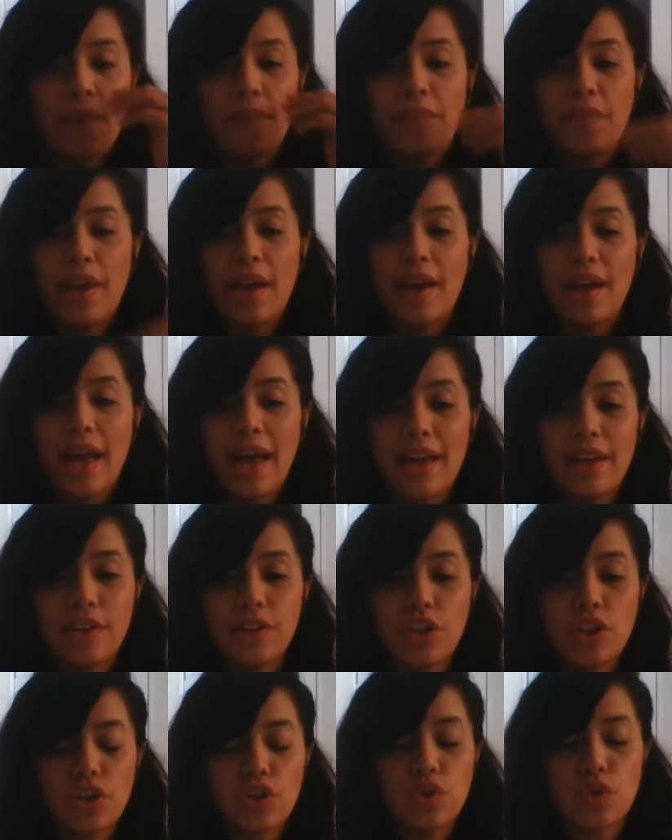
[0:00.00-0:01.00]
a
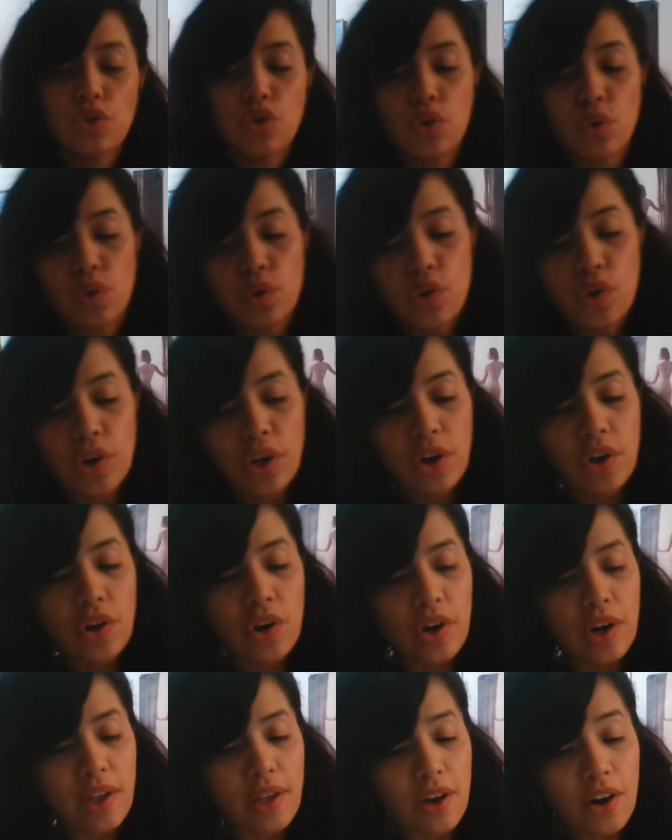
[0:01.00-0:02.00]
hand to shoulder,
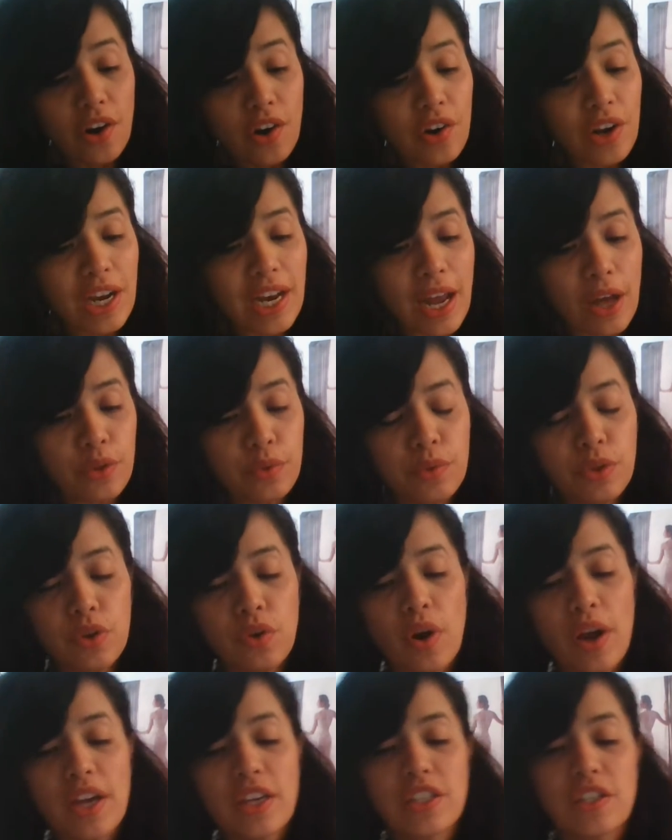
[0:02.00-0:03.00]
hurried out with
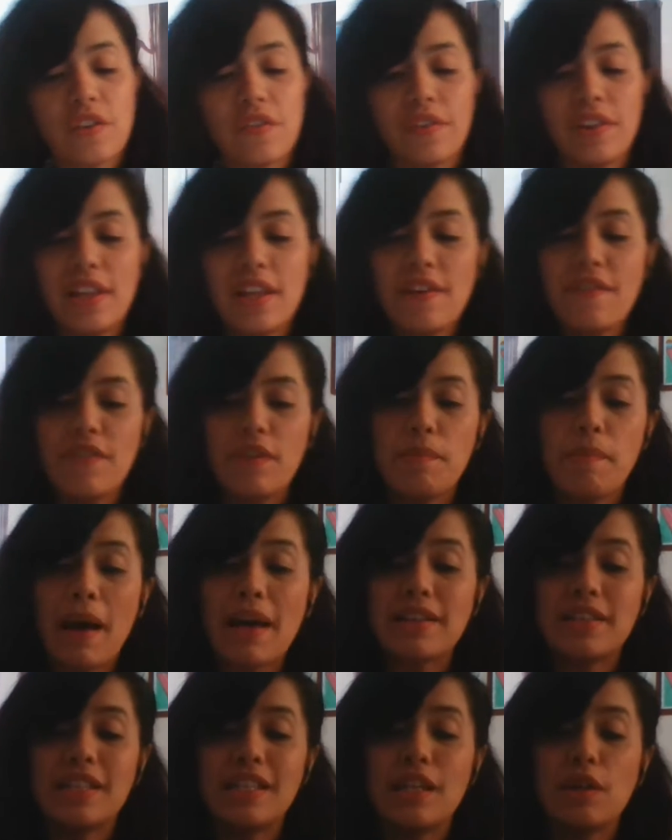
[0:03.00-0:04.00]
cries of "Live the
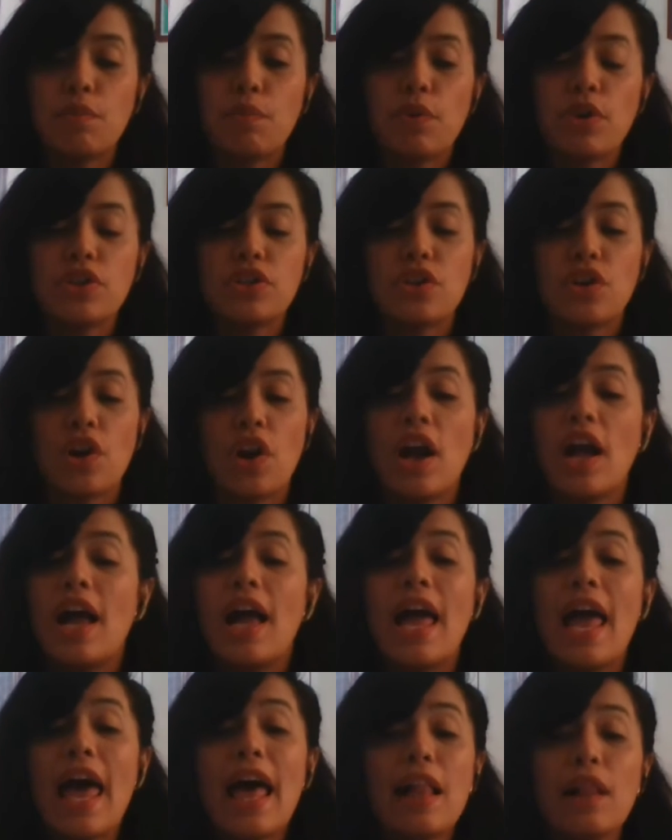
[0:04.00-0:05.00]
Bastille prisoner!
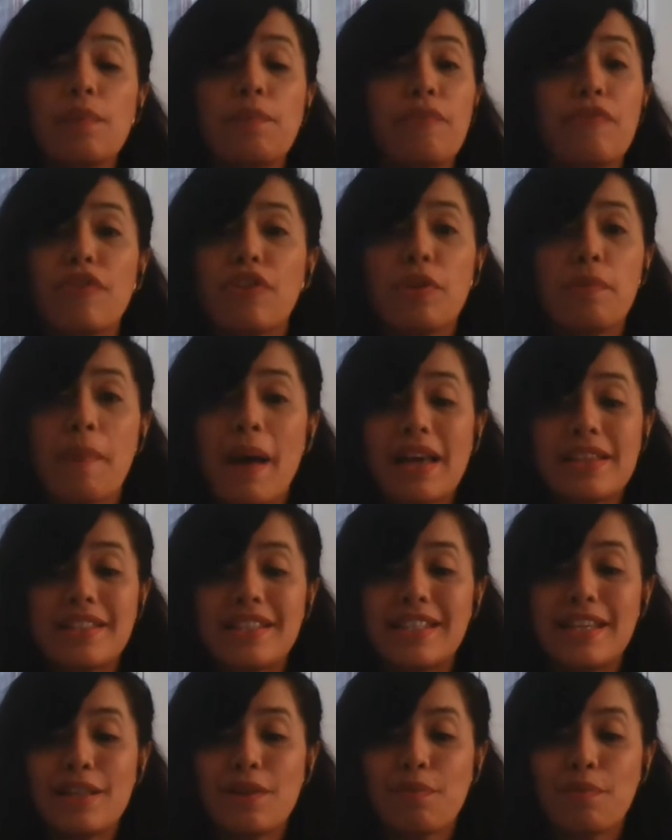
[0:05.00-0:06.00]
Help for the
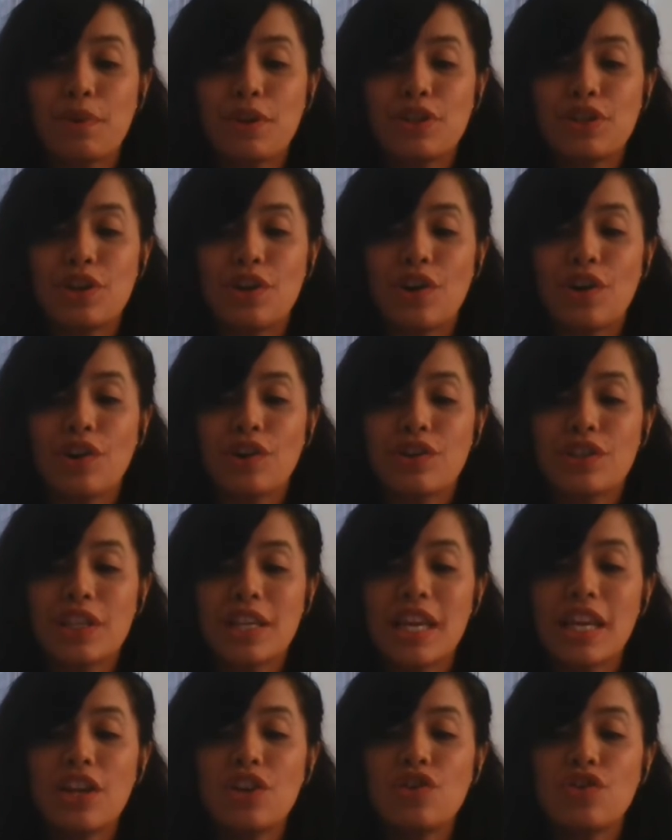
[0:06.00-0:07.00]
Bastille prisoner!
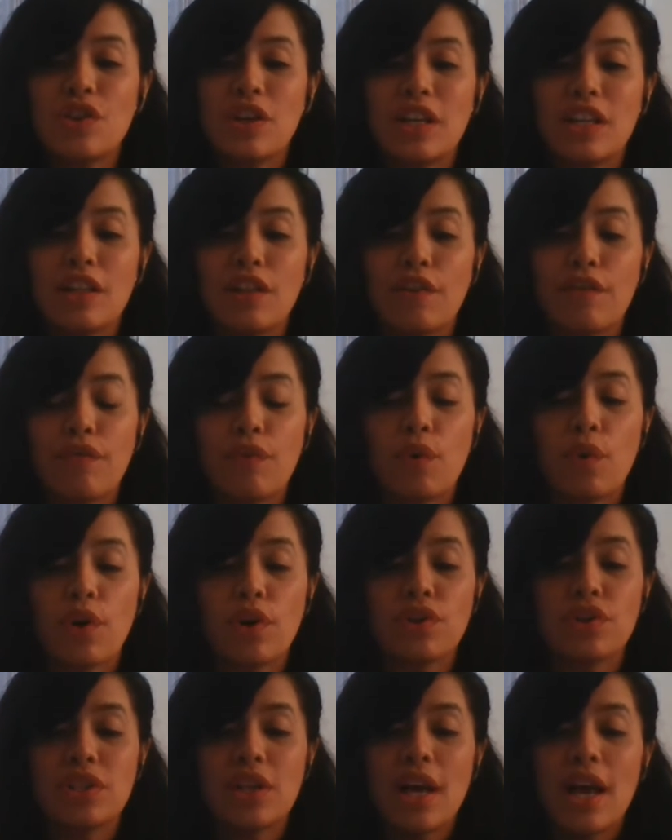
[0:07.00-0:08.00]
Kindred in La
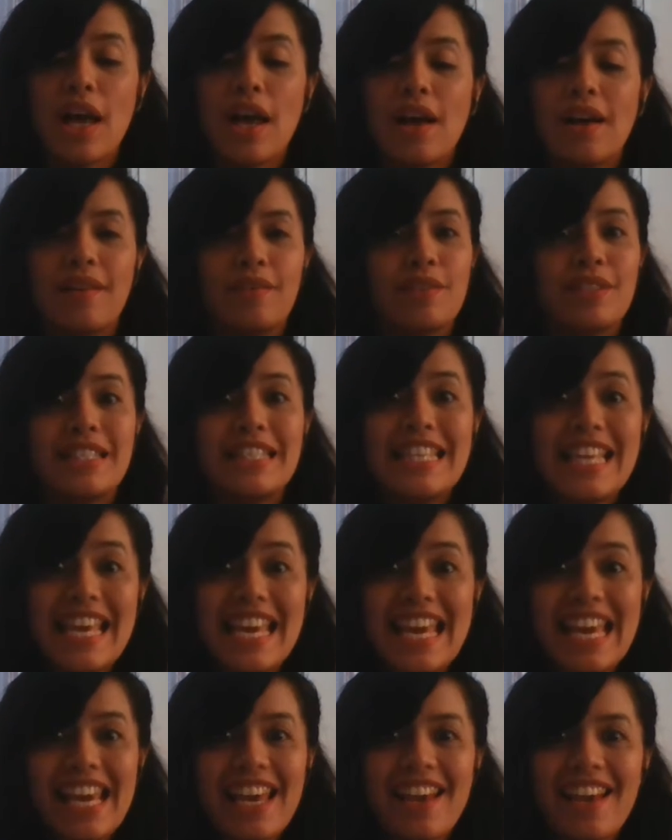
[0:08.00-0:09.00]
Force!"
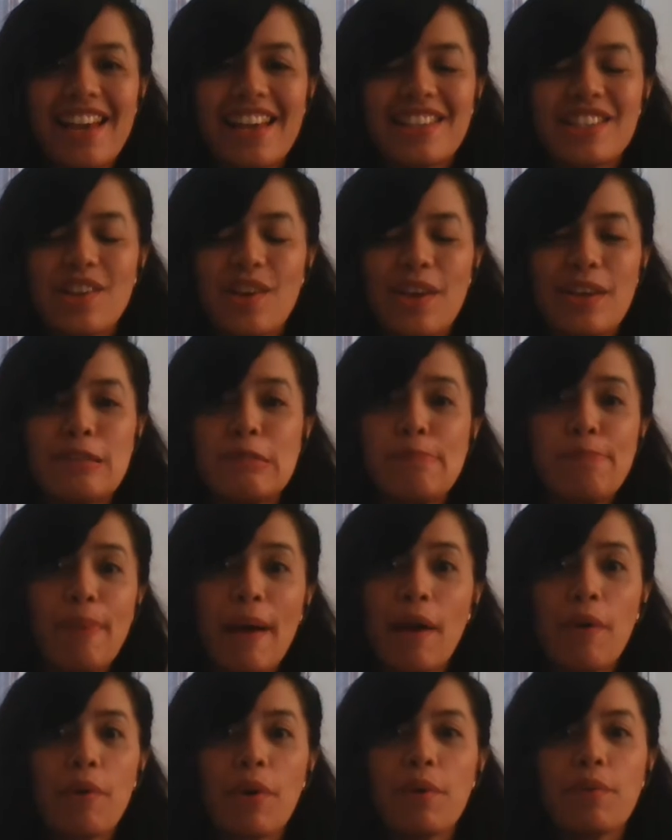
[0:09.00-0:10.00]
See? So his
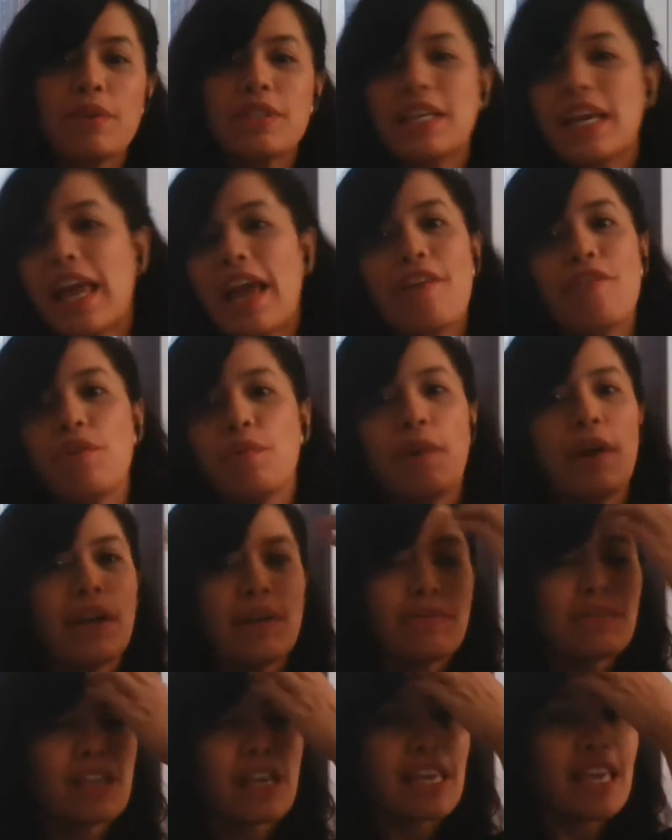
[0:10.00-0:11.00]
power was like everybody
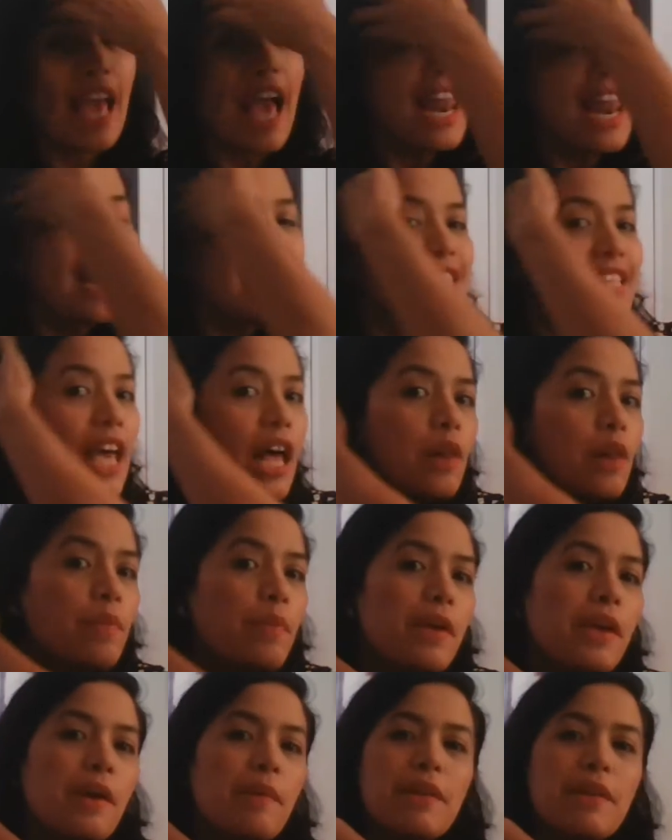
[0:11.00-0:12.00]
was like, yeah, let's help
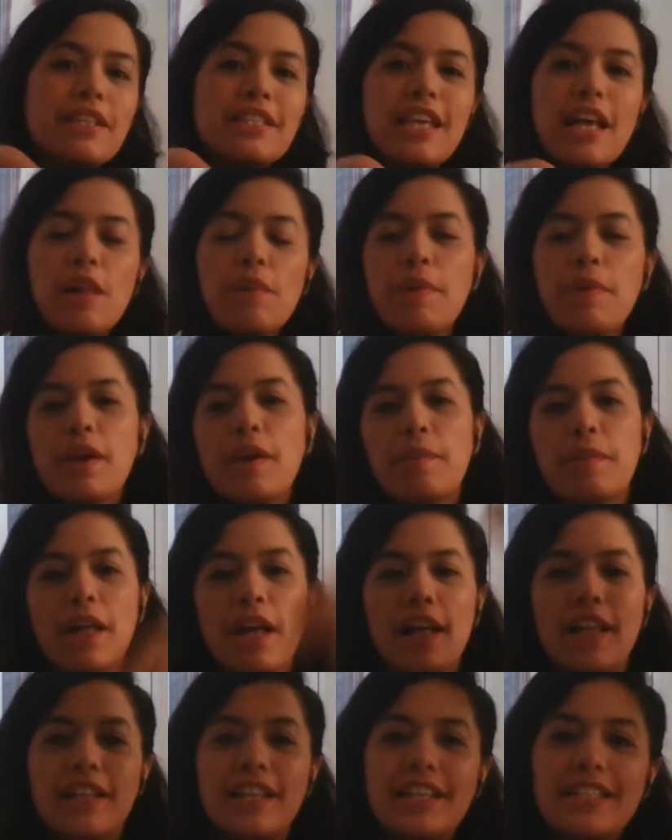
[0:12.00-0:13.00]
him, let's help him,
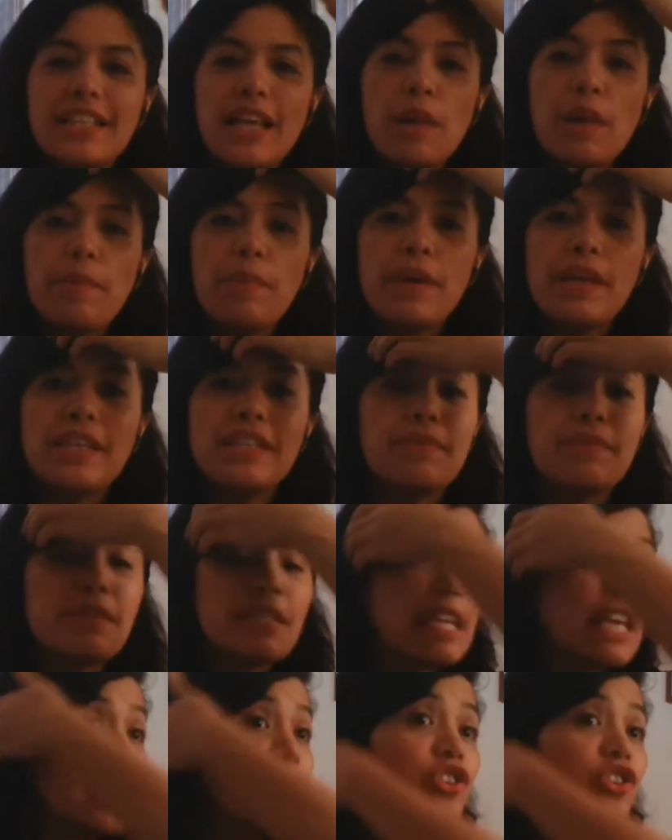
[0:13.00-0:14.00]
let's help his
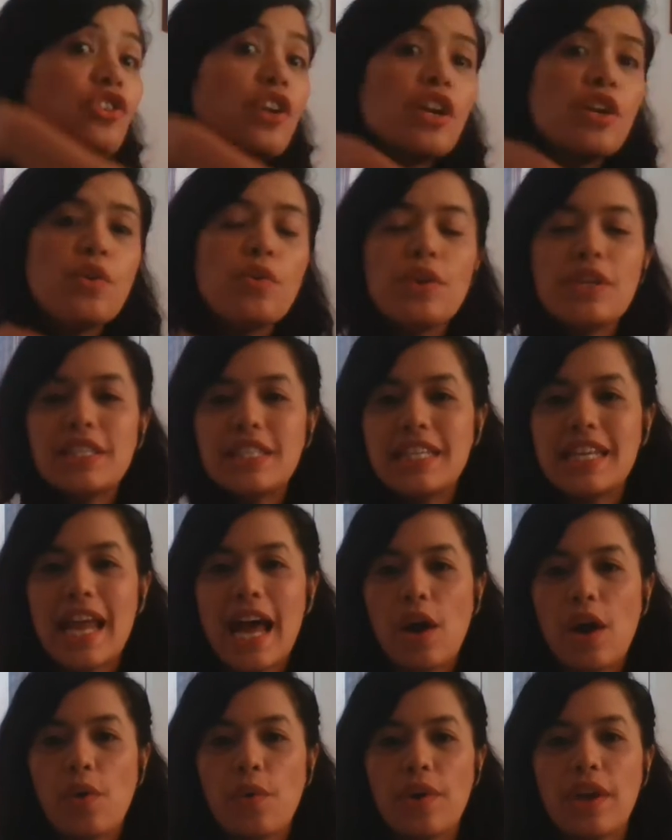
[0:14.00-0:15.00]
kindred who is
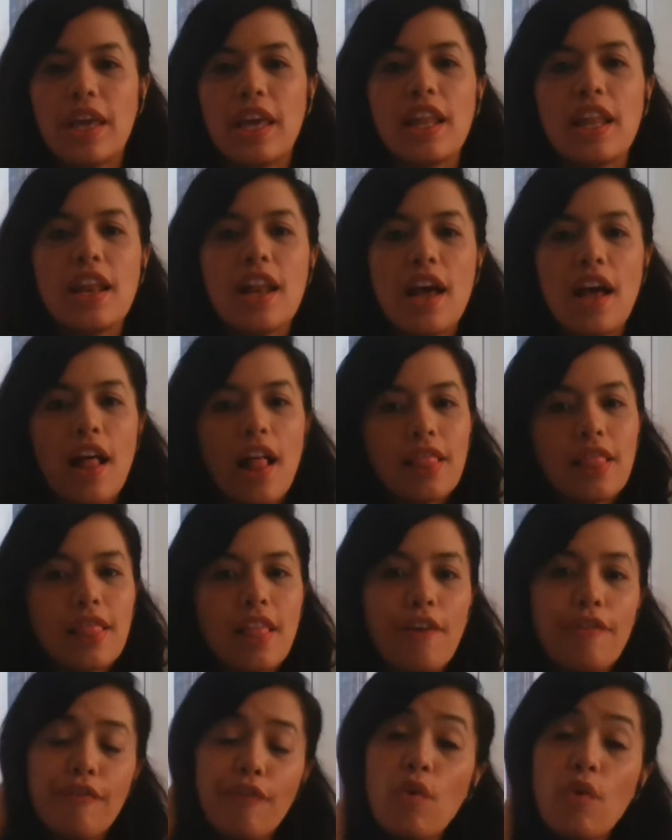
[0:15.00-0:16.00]
now in
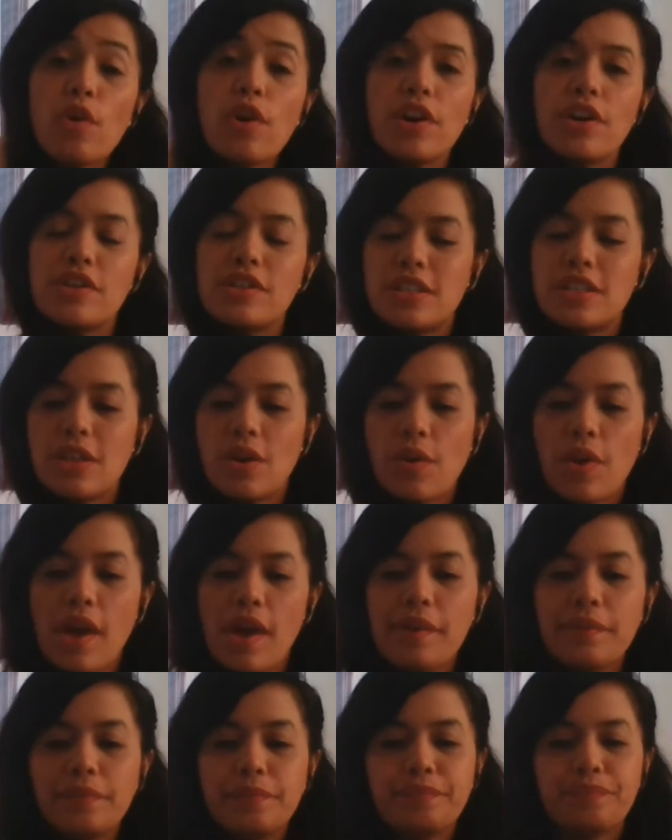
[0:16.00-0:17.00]
La Force.
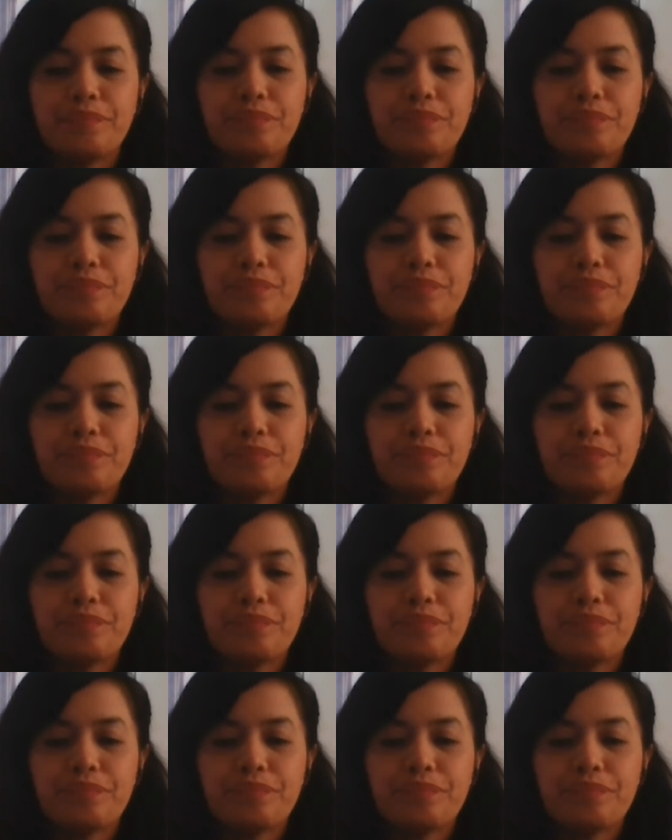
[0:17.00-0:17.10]
Okay?